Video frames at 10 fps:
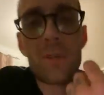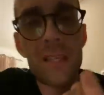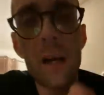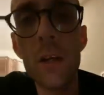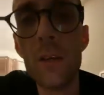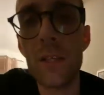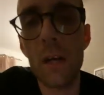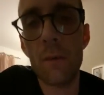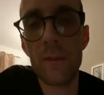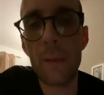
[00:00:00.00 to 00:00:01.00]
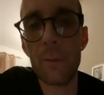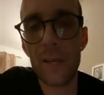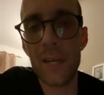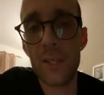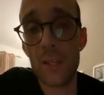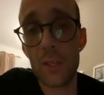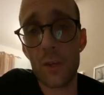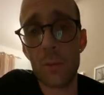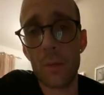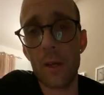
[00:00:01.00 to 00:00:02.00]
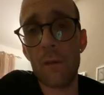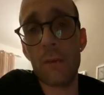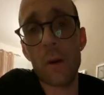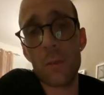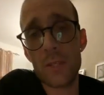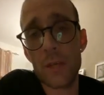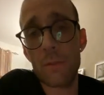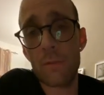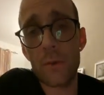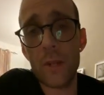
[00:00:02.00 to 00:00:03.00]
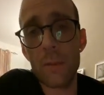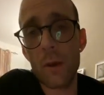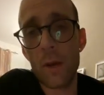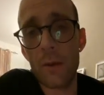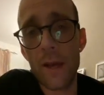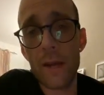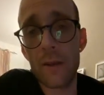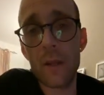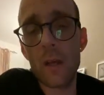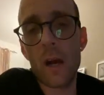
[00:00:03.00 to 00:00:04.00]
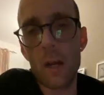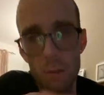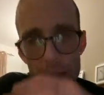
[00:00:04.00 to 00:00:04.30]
I use self-deprecation as humour. I find myself funny in my own head. I know I